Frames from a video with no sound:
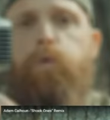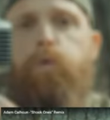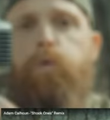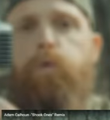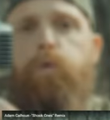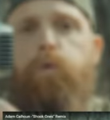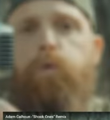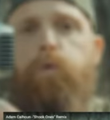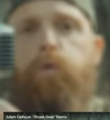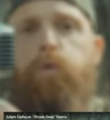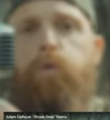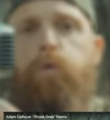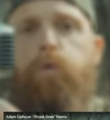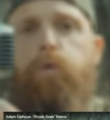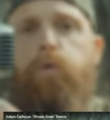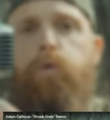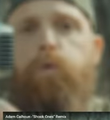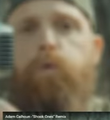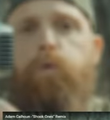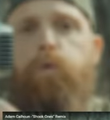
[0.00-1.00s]

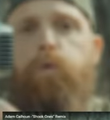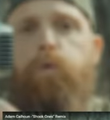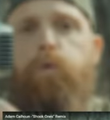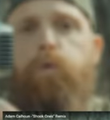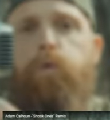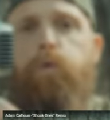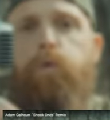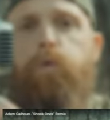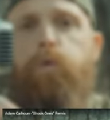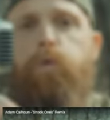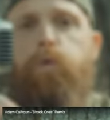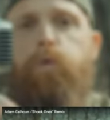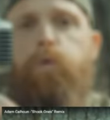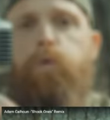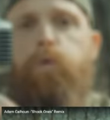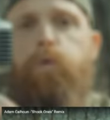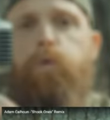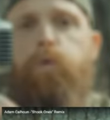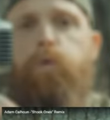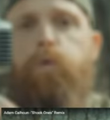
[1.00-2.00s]

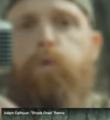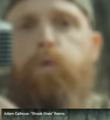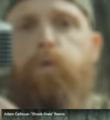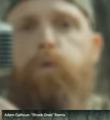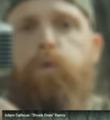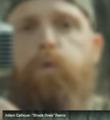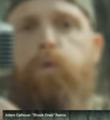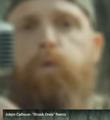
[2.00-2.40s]
[no speech]